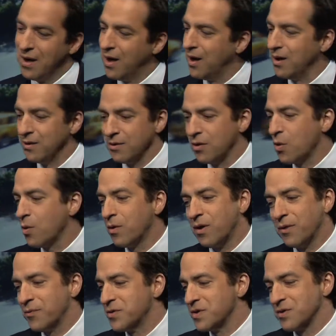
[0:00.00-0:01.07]
Uh, the corner
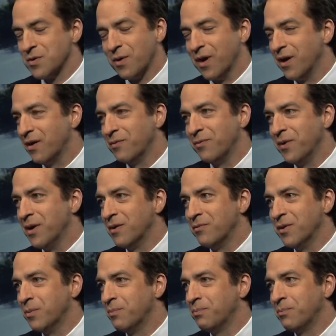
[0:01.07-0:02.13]
office is great. I've
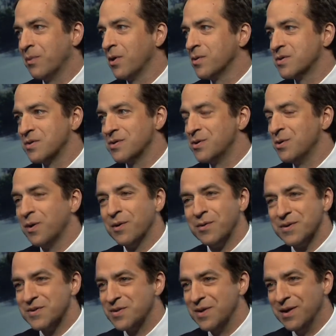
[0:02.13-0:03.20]
interviewed close to
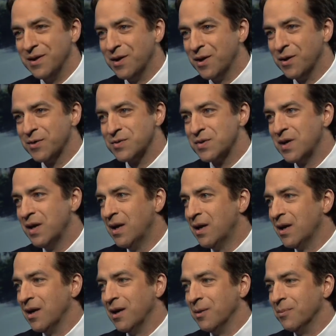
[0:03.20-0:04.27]
200 CEOs.
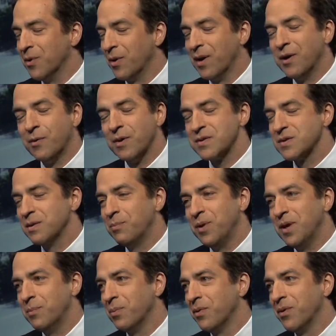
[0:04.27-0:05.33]
Um, they're interesting
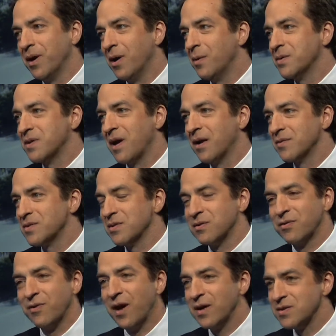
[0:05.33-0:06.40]
people. They always have such
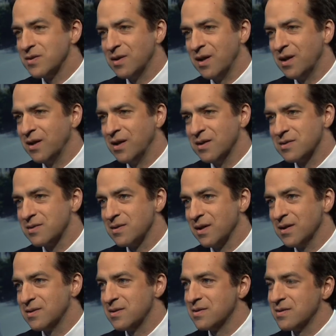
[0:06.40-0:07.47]
fascinating
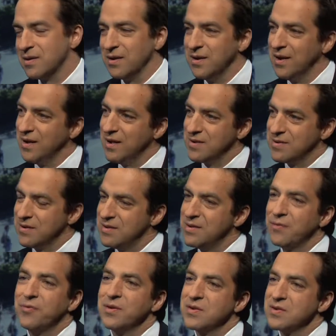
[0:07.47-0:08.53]
insights. It's a it's a
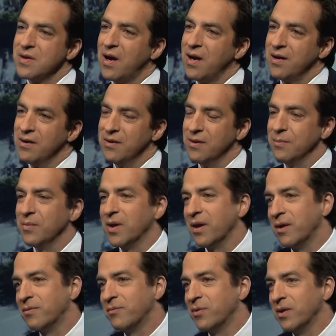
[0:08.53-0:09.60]
different side of them that
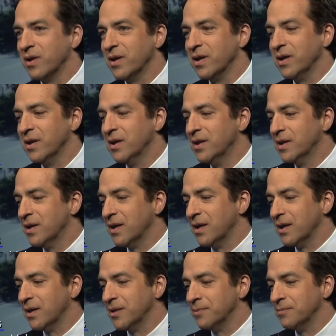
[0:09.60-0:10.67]
I've really
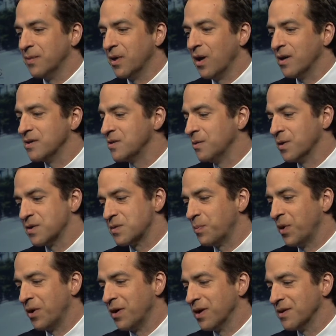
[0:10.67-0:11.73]
uh, gotten to
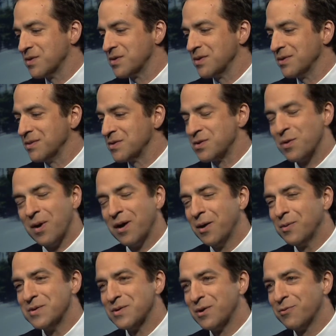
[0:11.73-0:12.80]
experience, and so I
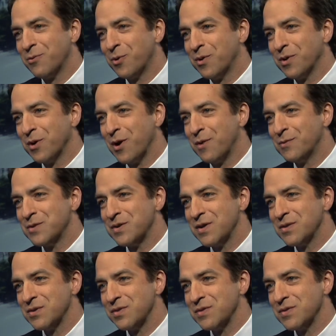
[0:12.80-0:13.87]
always look forward to the
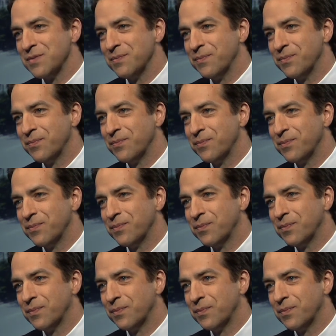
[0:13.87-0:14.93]
conversations. You know,
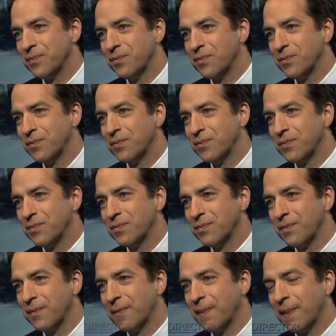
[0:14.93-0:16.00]
I look forward to this all
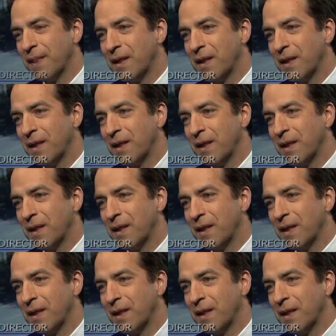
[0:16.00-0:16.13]
the time too.